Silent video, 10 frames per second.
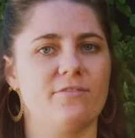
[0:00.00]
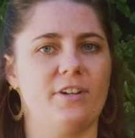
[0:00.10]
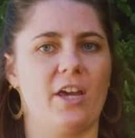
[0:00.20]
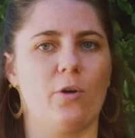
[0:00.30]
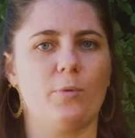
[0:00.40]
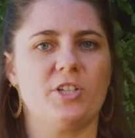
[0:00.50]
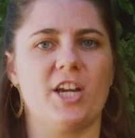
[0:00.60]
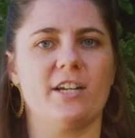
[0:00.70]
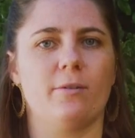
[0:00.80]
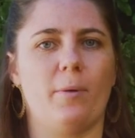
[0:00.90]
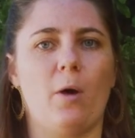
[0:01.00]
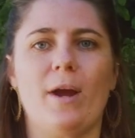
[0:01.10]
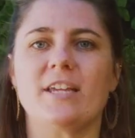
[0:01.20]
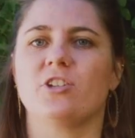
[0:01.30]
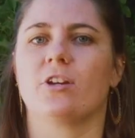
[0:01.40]
video, we chatted about
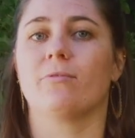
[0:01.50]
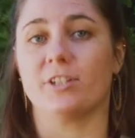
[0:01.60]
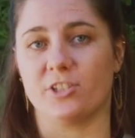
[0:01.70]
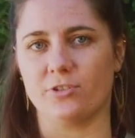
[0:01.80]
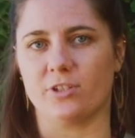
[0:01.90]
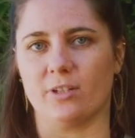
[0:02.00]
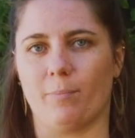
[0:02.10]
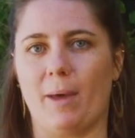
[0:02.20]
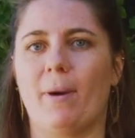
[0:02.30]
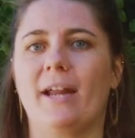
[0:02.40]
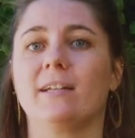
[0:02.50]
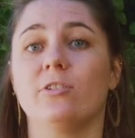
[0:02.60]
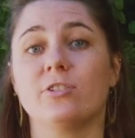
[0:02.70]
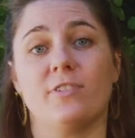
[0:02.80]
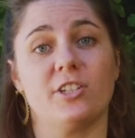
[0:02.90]
ways you can reduce it by buying
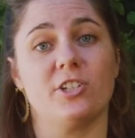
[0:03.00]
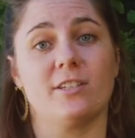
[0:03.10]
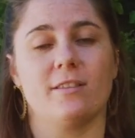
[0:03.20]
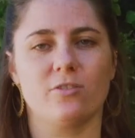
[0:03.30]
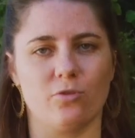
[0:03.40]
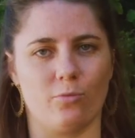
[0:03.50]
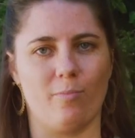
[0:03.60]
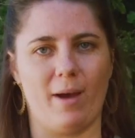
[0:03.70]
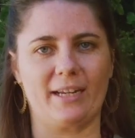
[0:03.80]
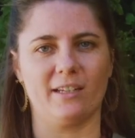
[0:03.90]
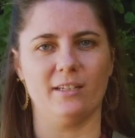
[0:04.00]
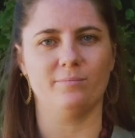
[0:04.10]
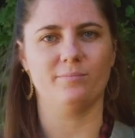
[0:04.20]
loose veggies in the supermarket,